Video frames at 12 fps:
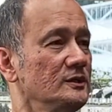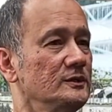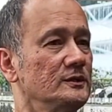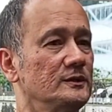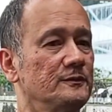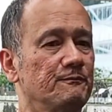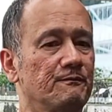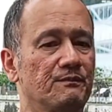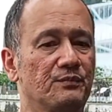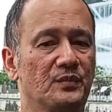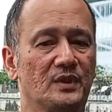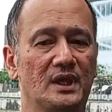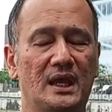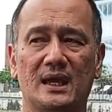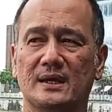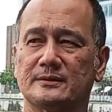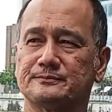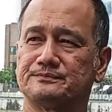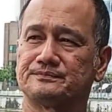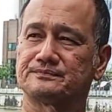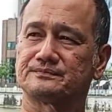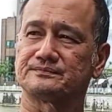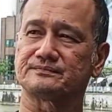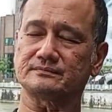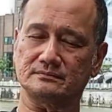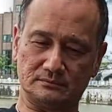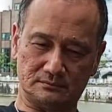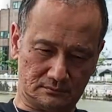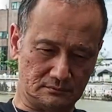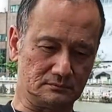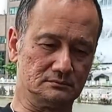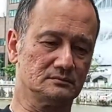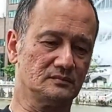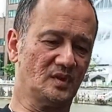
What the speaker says: Yeah. It's like everything was meant for you, that kind of thing, right?